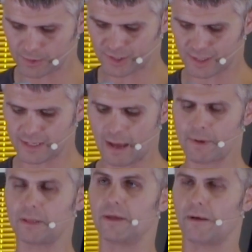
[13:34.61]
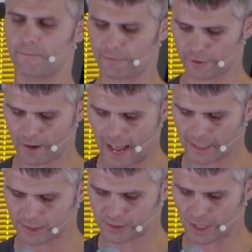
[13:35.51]
was condemning them for their
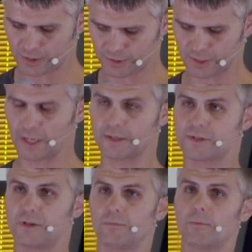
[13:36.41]
accusations against him.